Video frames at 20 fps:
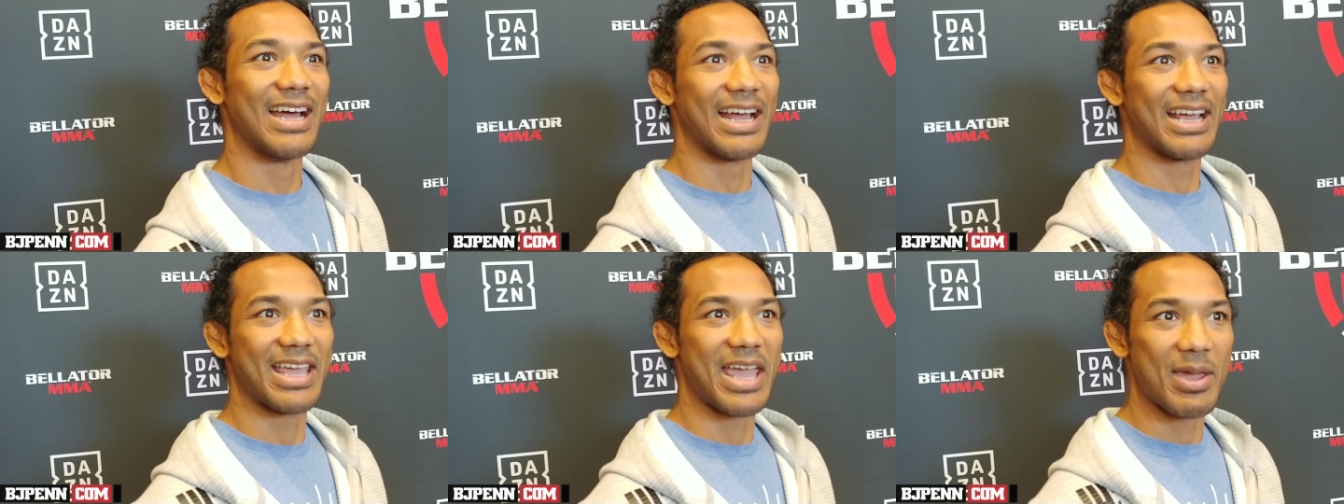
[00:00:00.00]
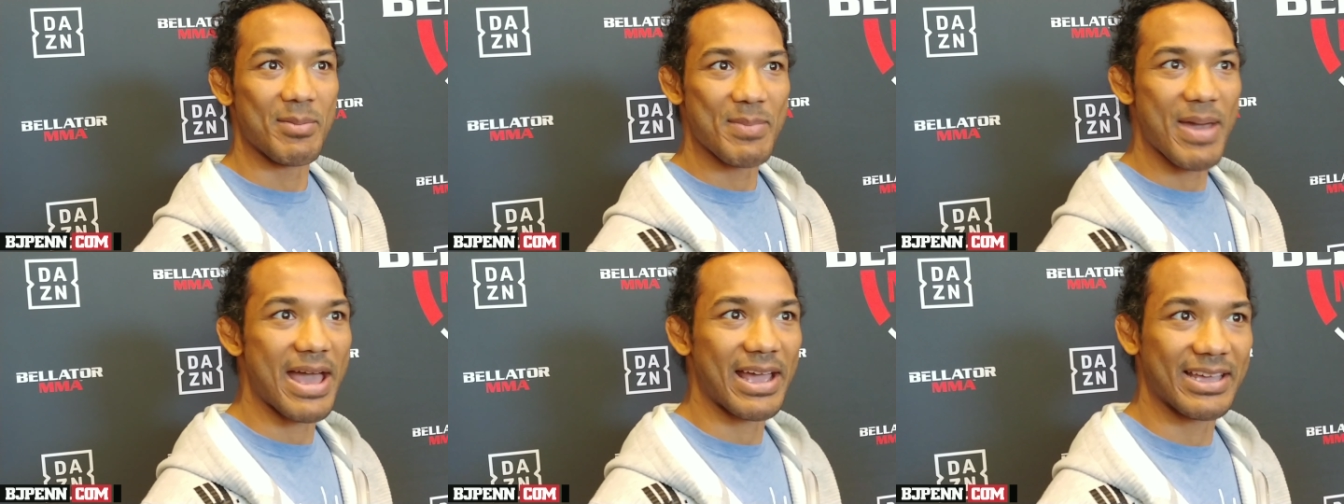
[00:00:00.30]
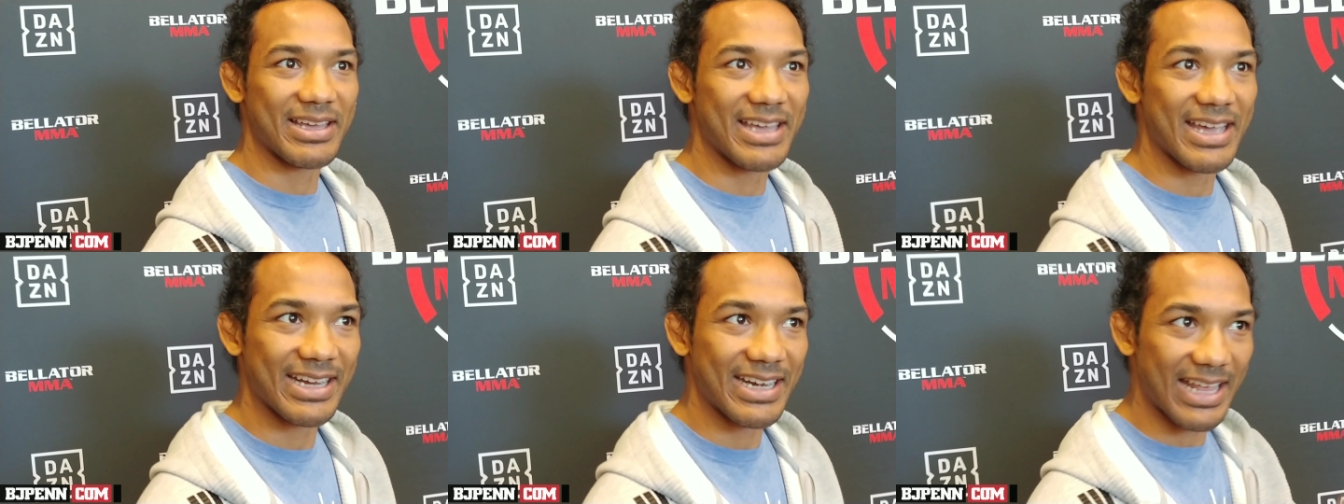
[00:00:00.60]
I came back
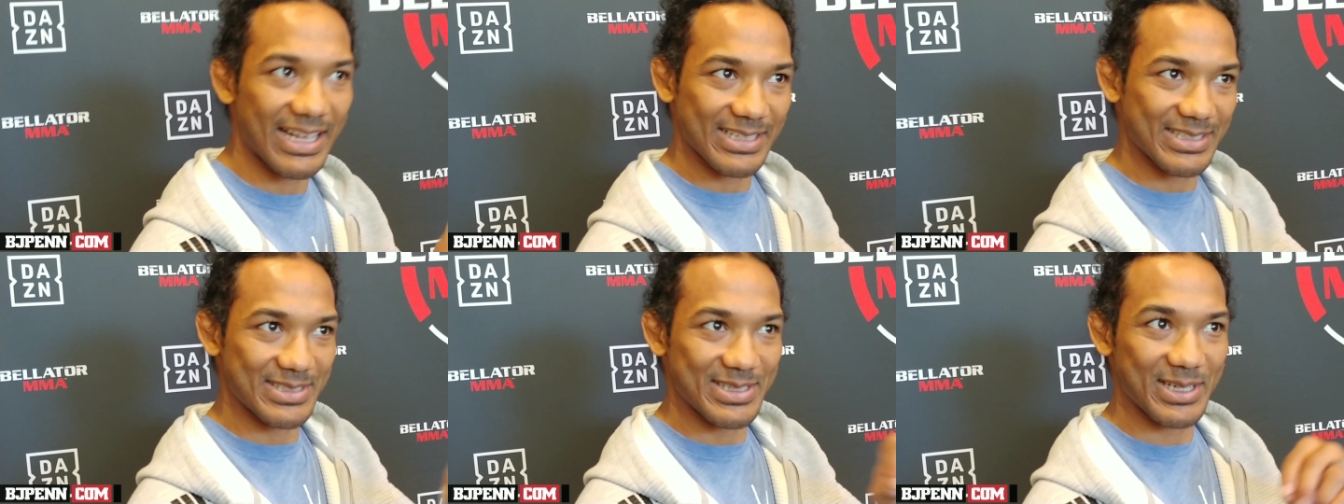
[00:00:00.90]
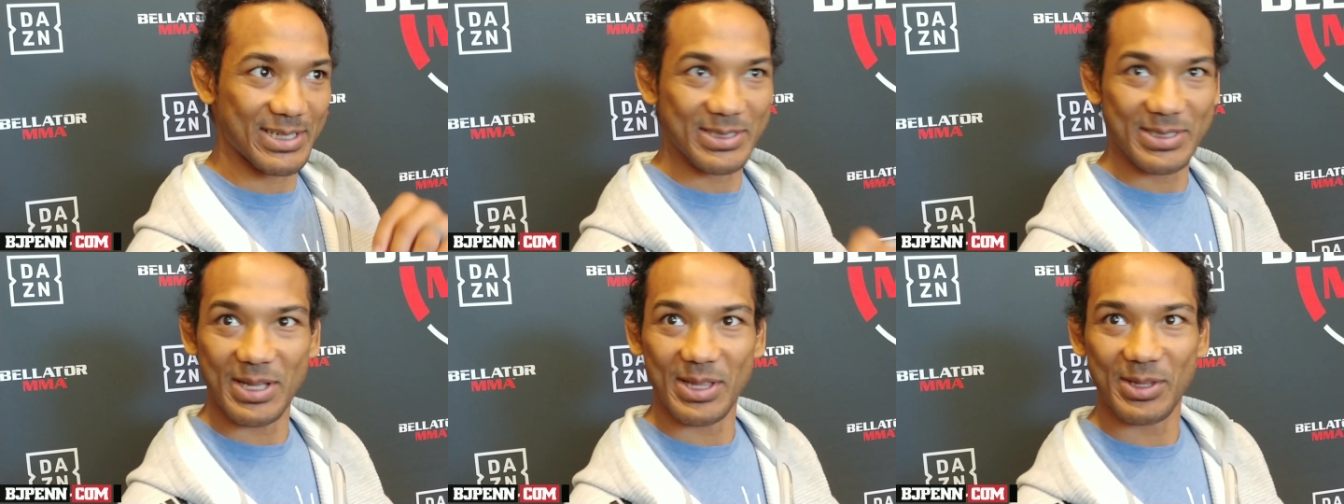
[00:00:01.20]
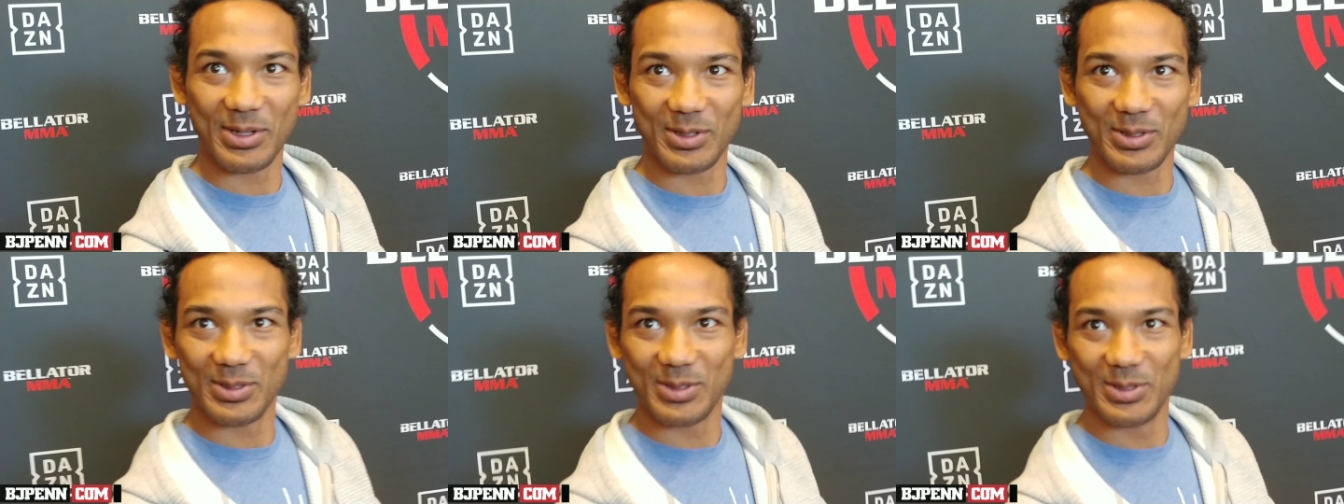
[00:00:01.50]
again. I snuck
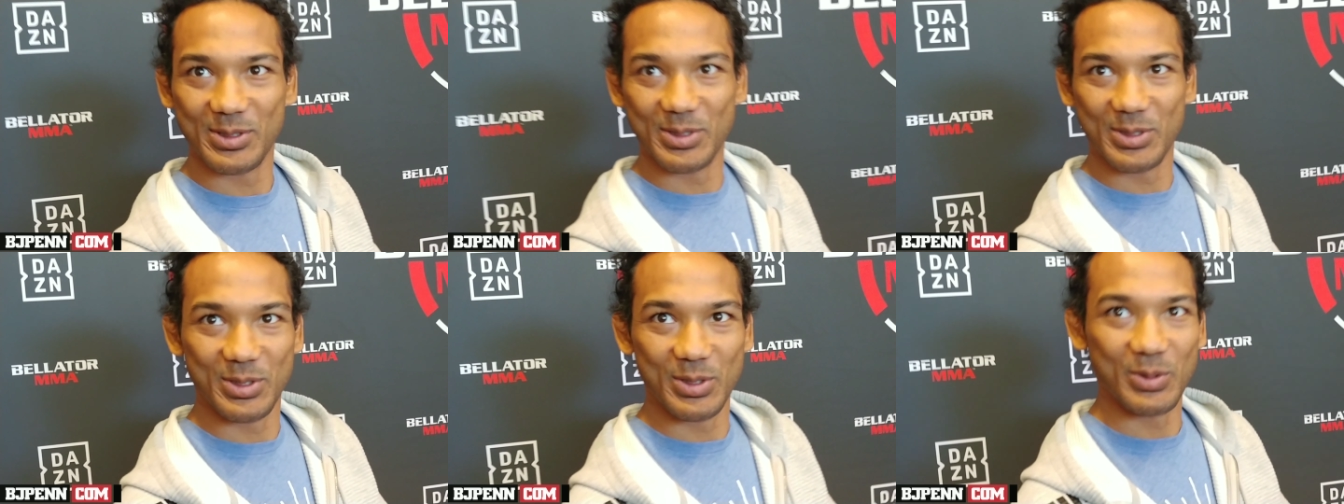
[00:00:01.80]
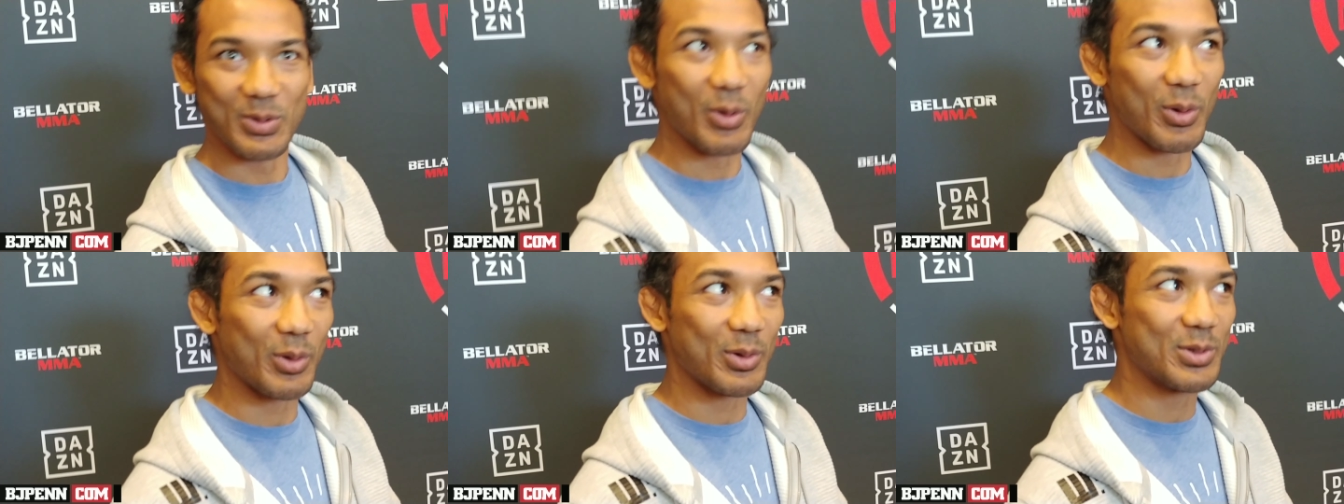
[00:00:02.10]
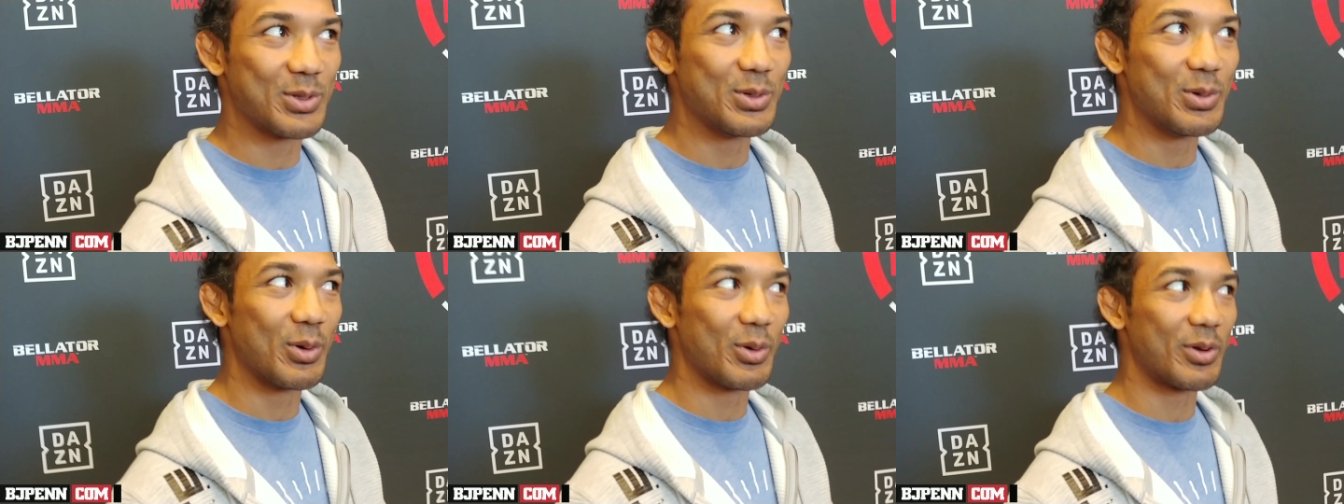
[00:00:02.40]
another two
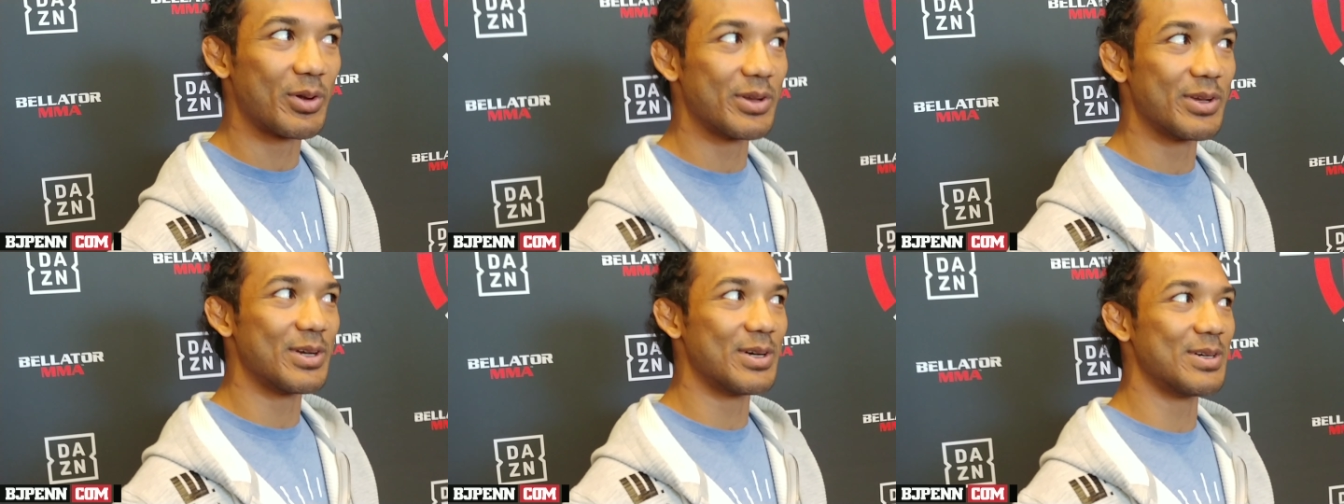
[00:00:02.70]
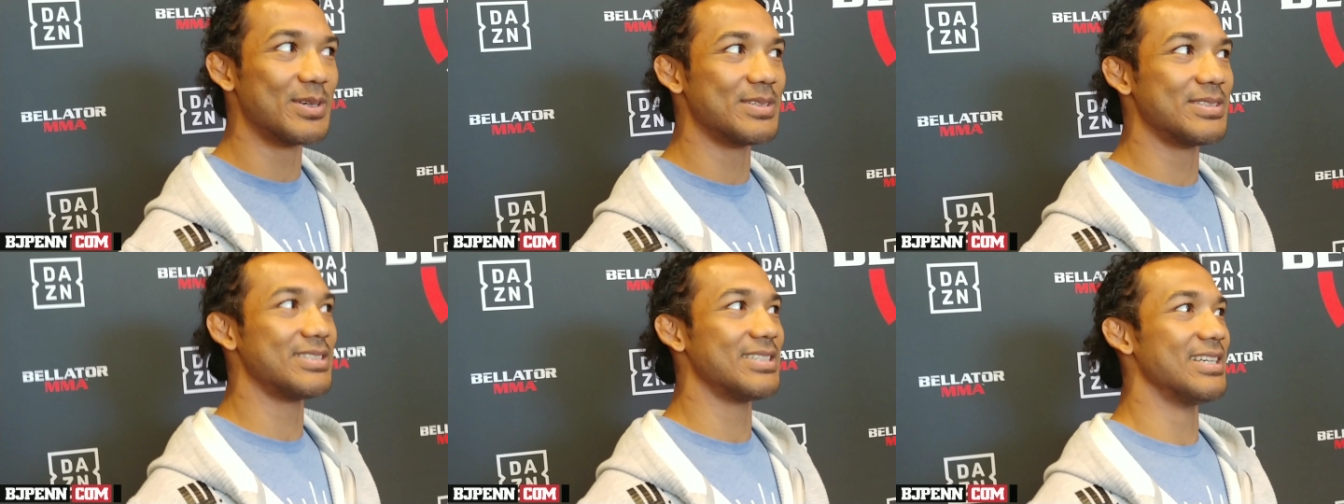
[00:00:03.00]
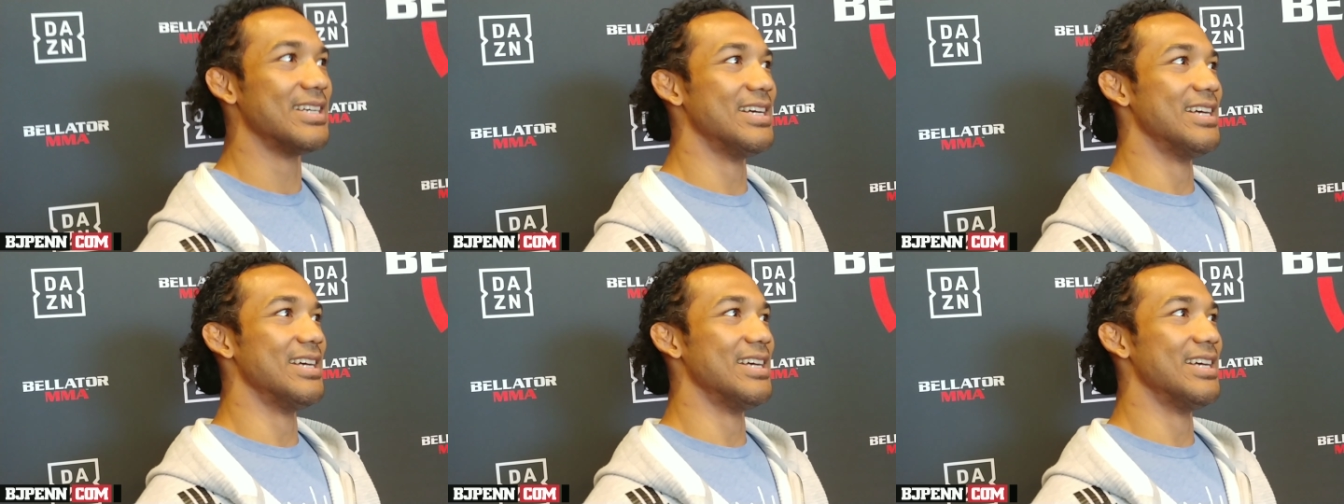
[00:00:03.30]
Oreos.